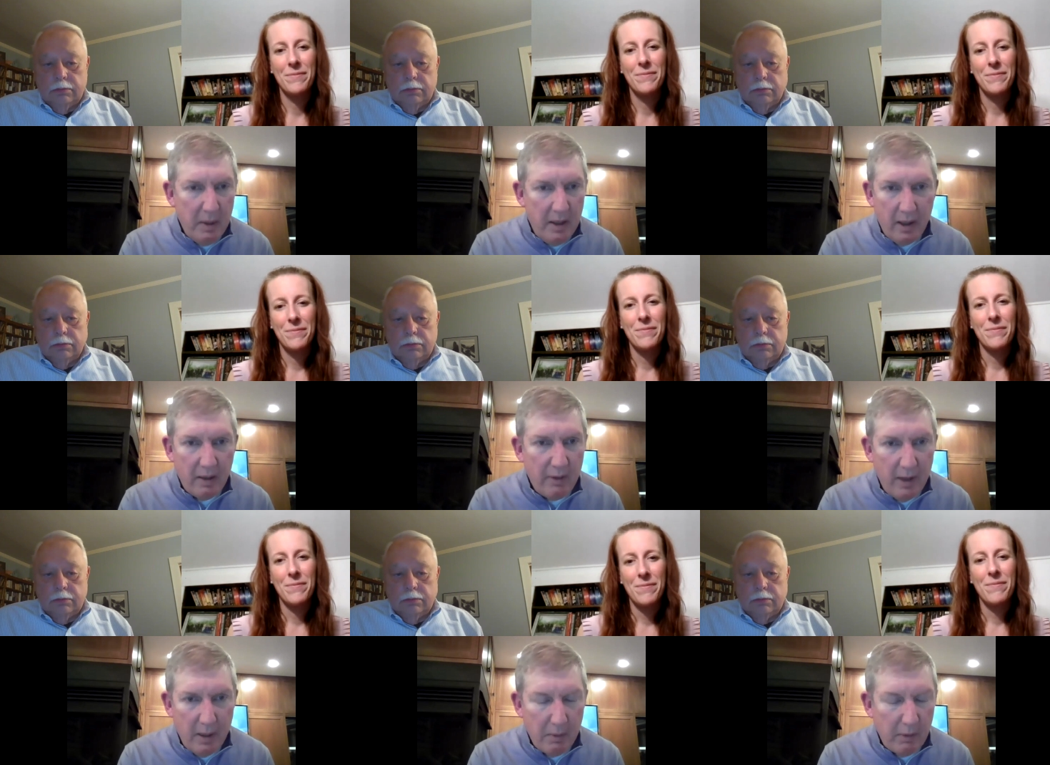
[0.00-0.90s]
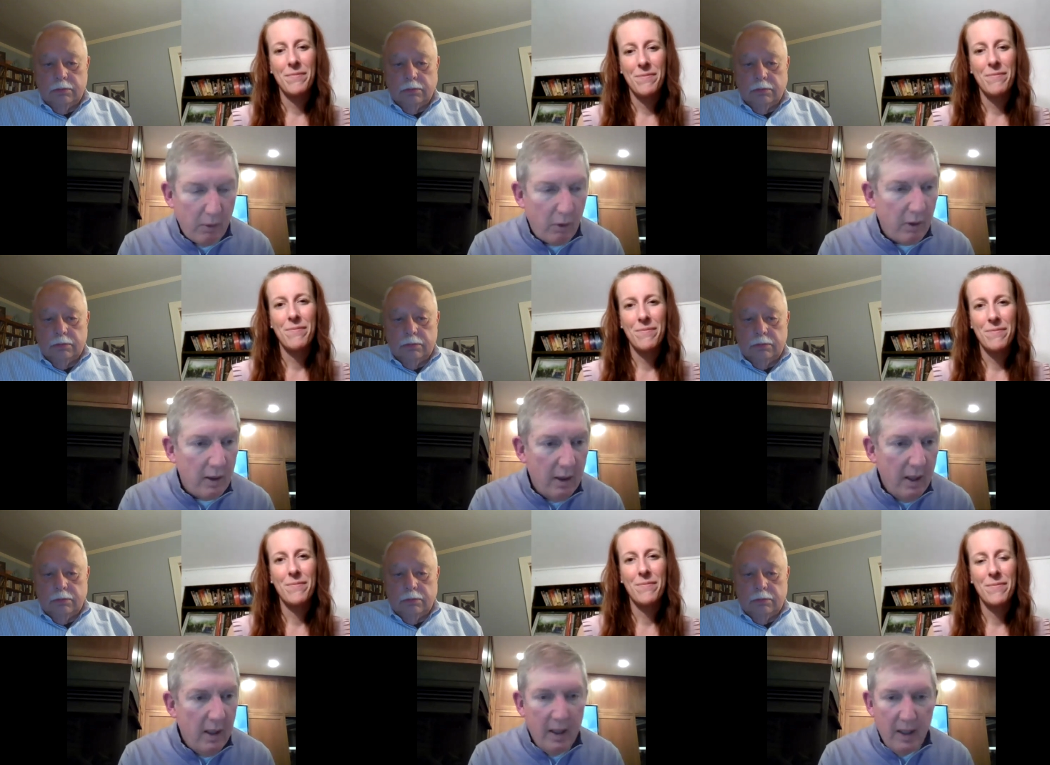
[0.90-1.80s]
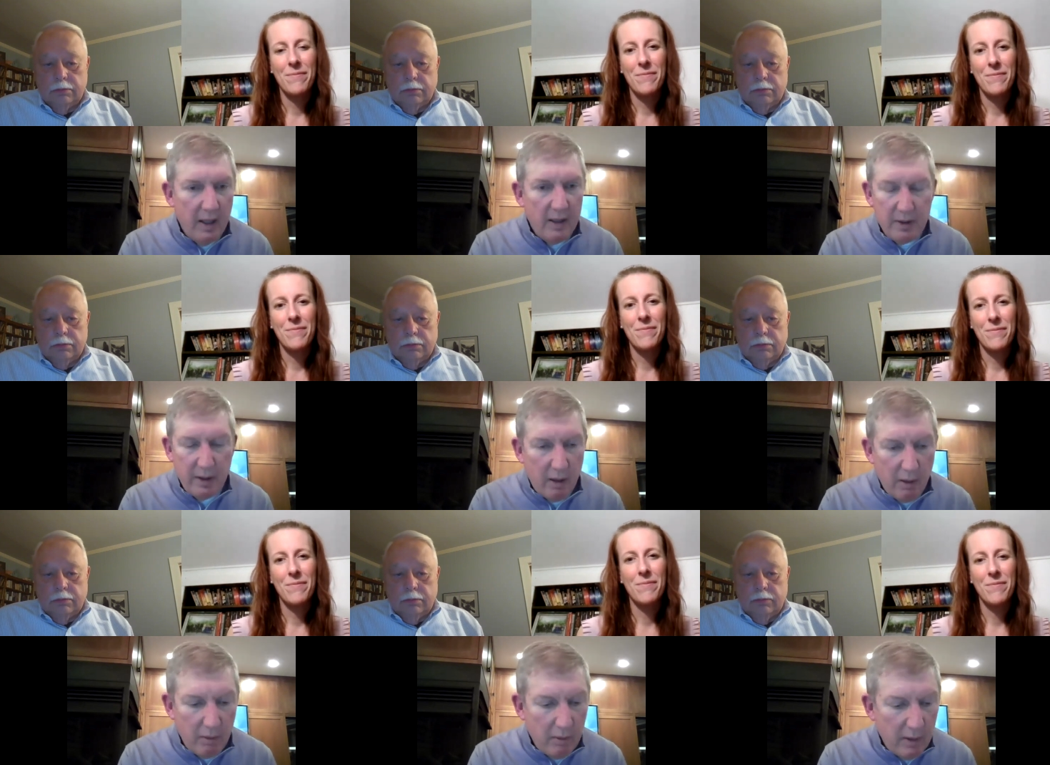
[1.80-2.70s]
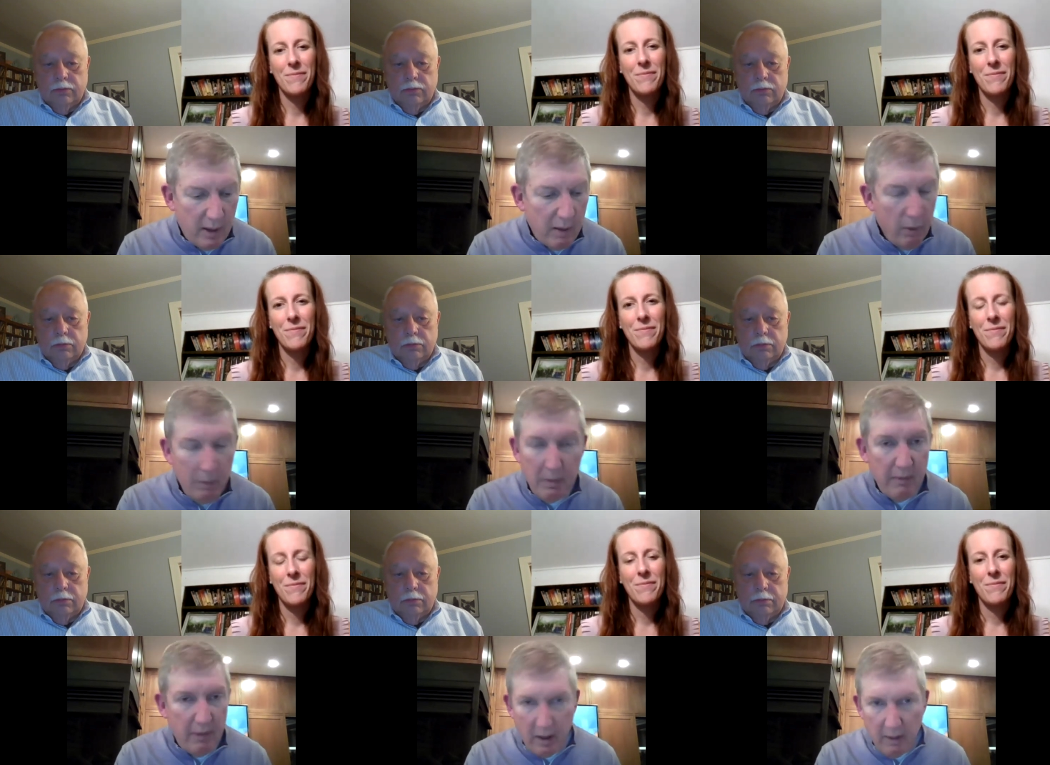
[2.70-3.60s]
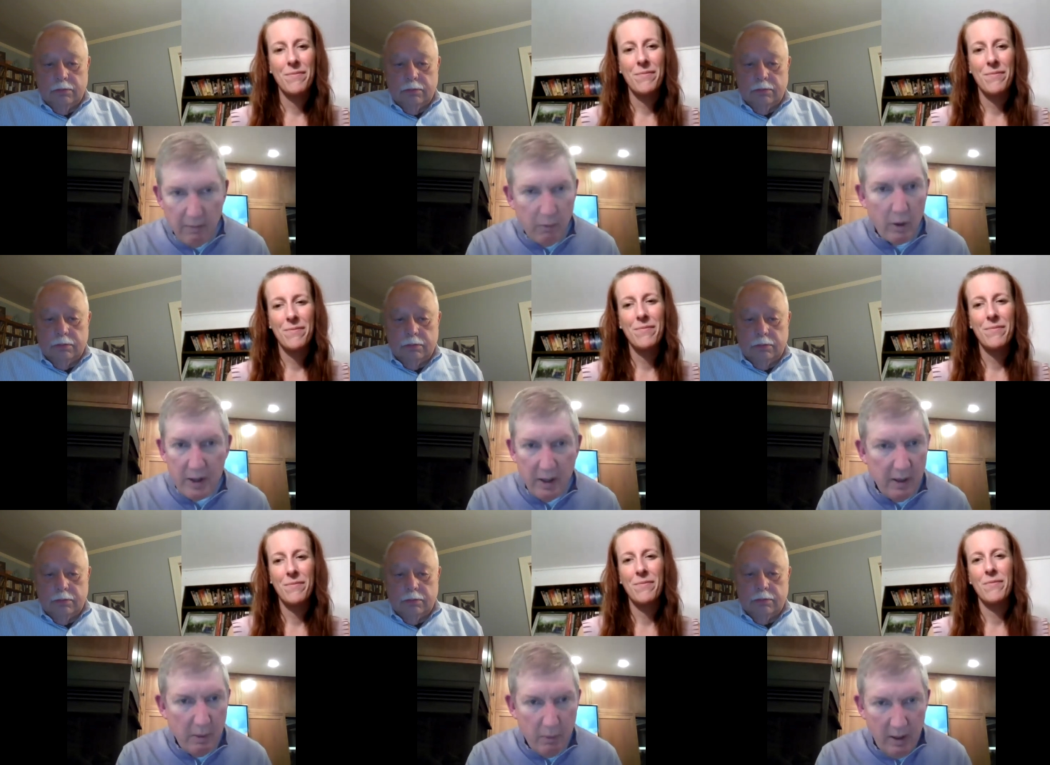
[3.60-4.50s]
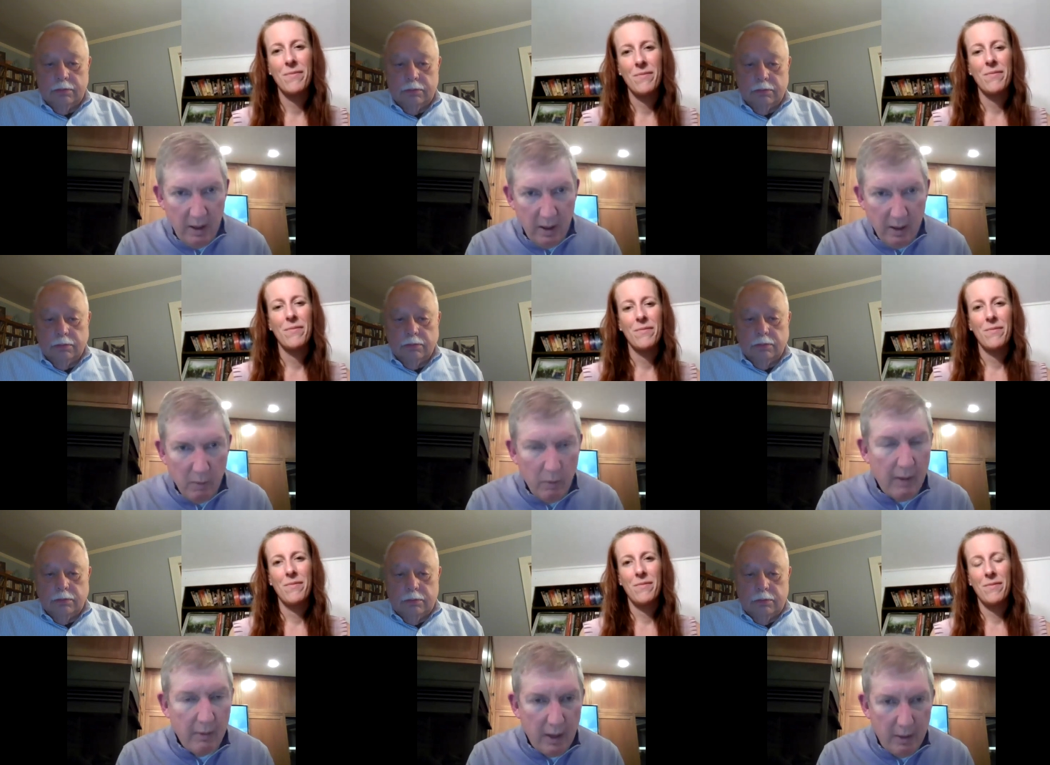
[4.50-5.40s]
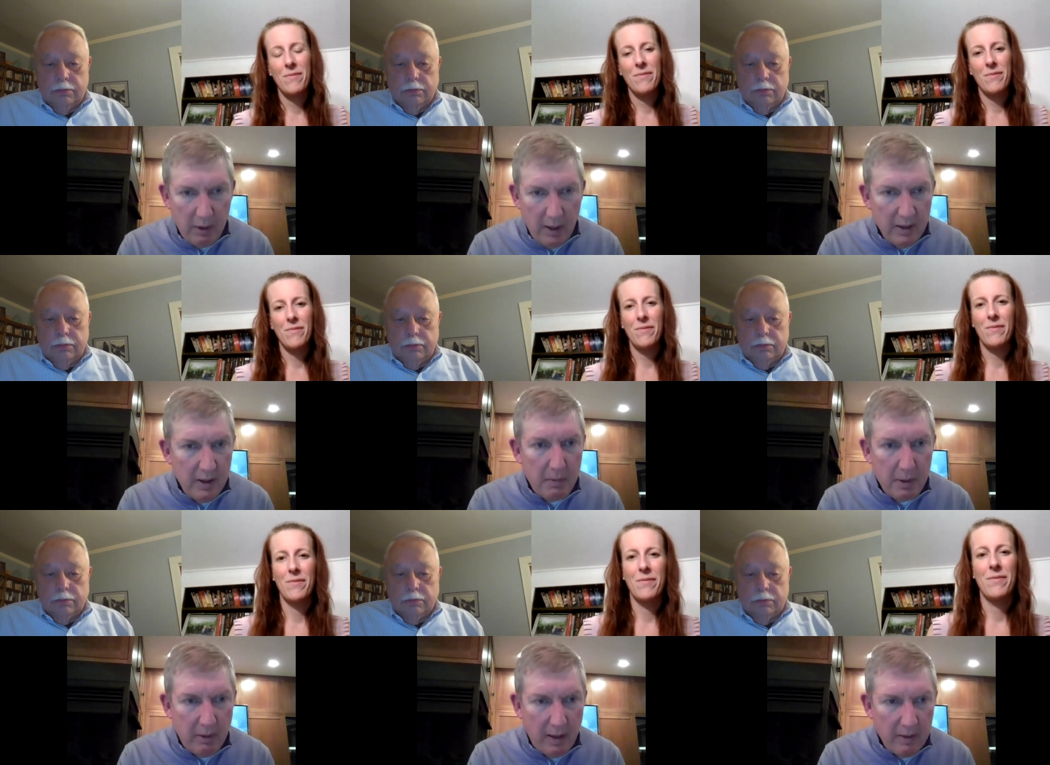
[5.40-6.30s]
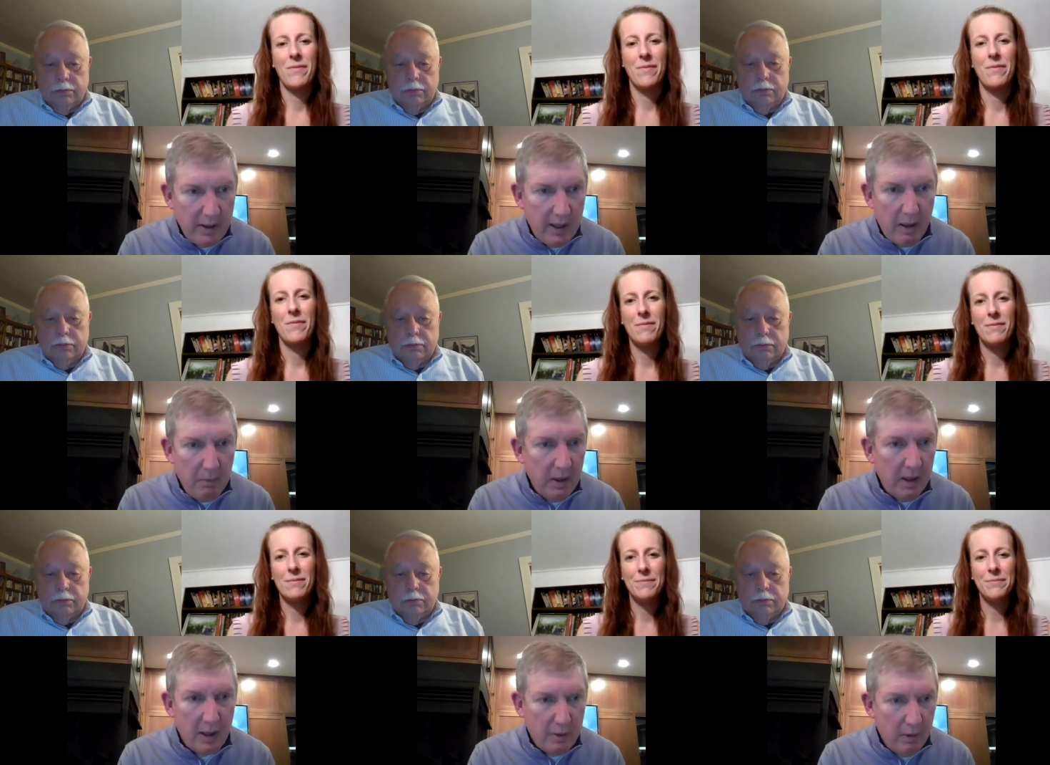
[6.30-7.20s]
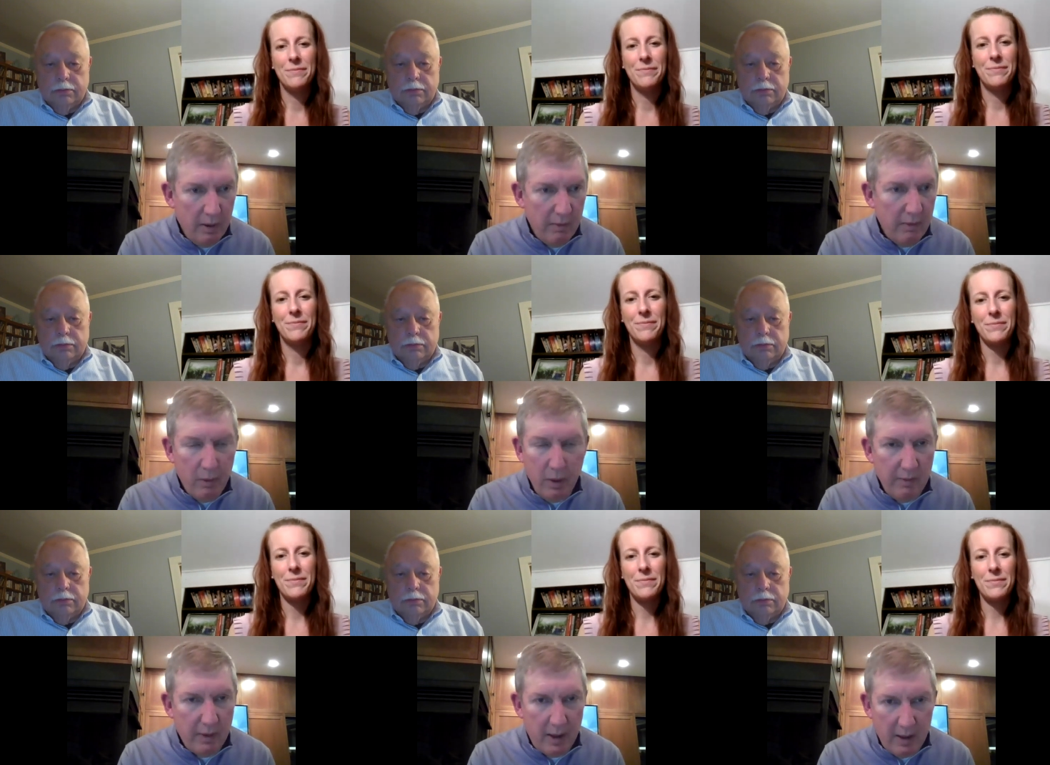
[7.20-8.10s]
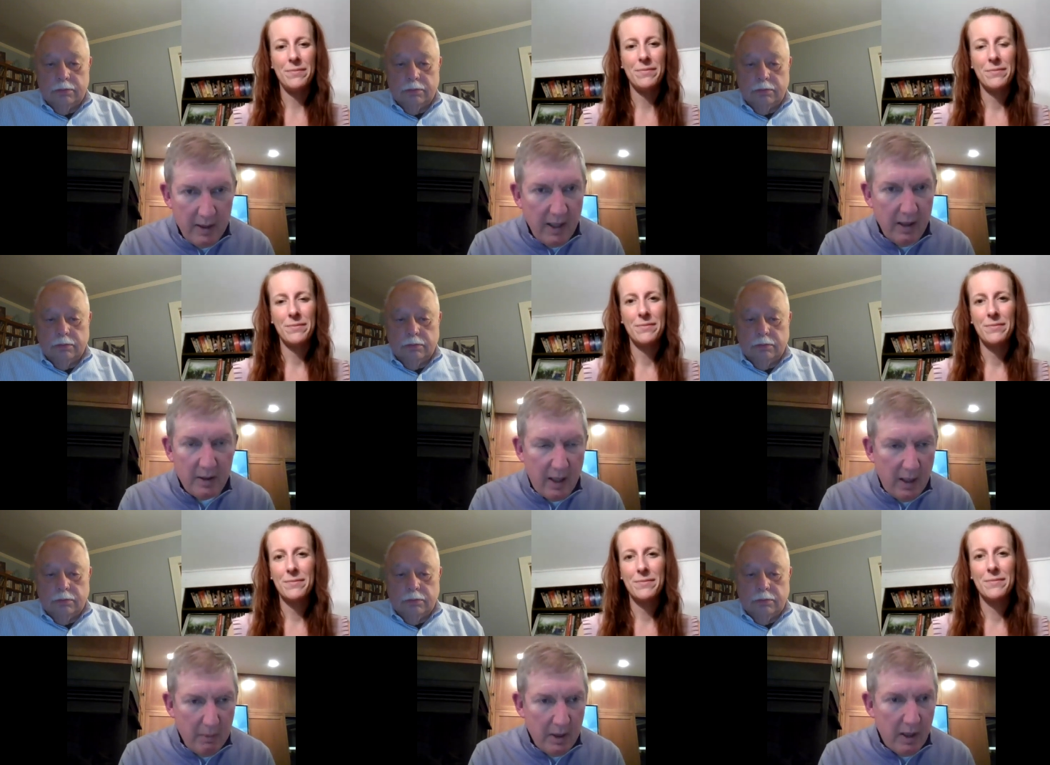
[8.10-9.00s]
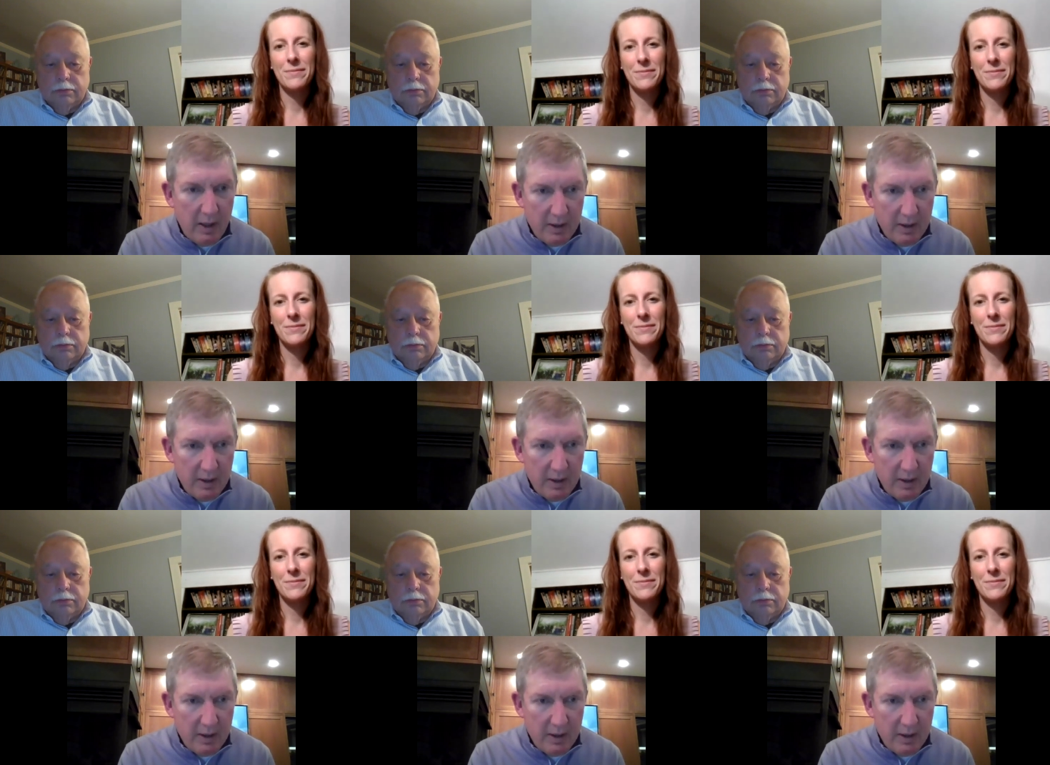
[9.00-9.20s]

Speaker 1: been there for them before. And so uh, we've been very fortunate that we we have great relationships around town because we've we've uh, taken time to,